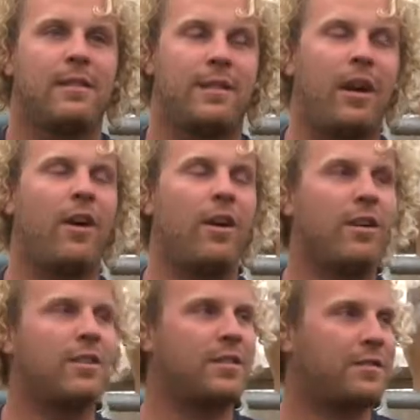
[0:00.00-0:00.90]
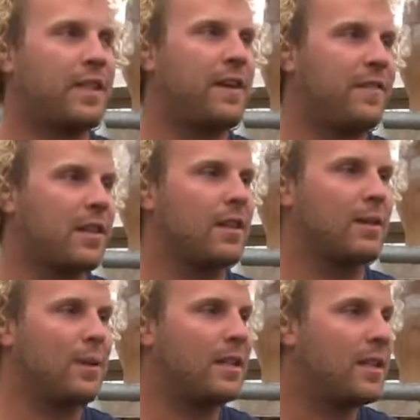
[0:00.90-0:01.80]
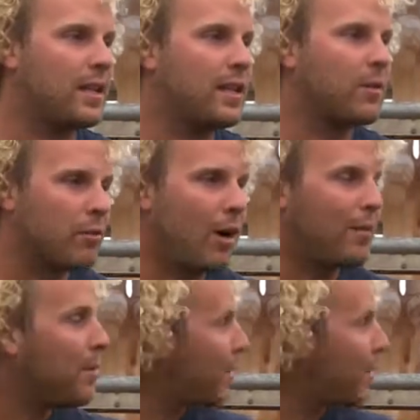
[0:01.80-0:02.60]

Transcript: The hurdles have definitely been dealing with Robbie